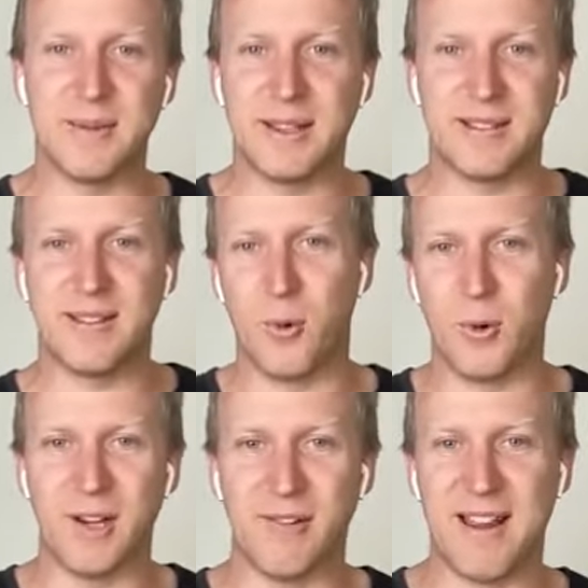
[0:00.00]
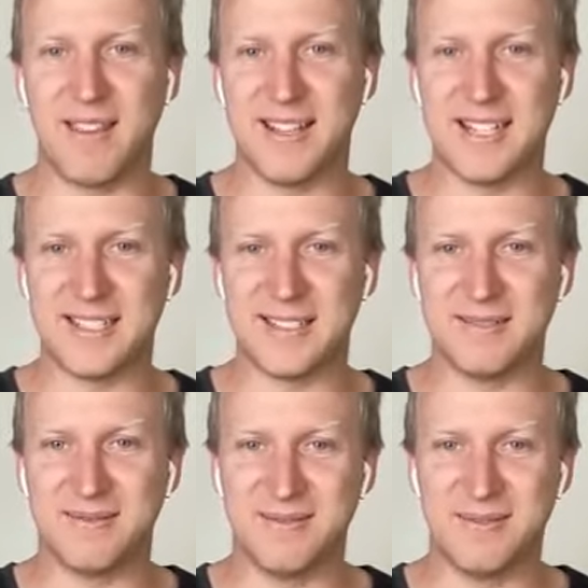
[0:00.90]
I mean, they're walking around the desert
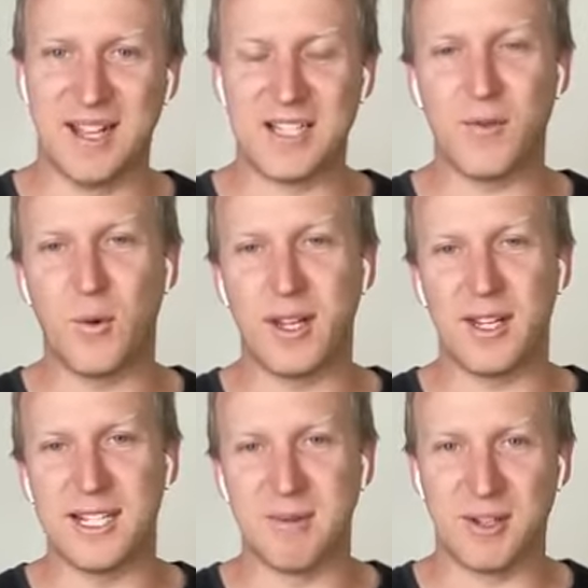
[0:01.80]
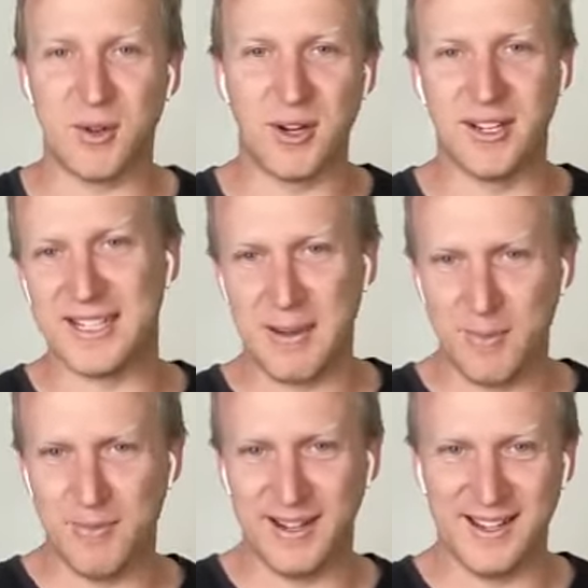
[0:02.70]
for the last 40 years with God in a
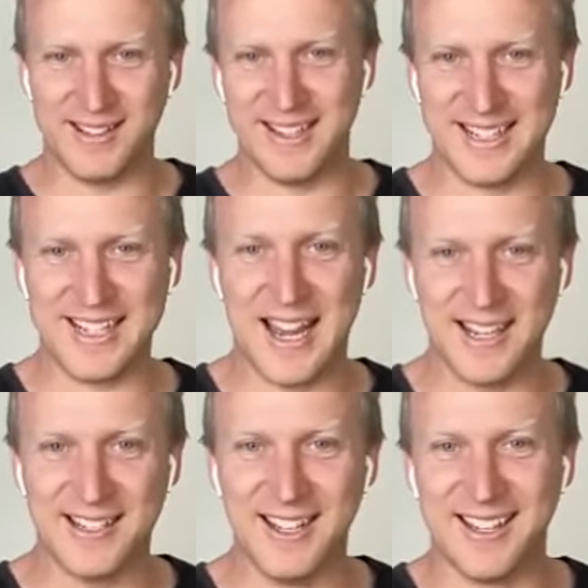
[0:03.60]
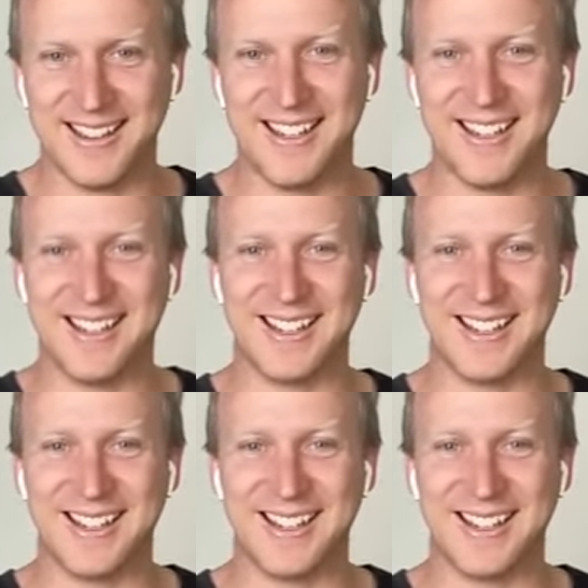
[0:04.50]
tent in a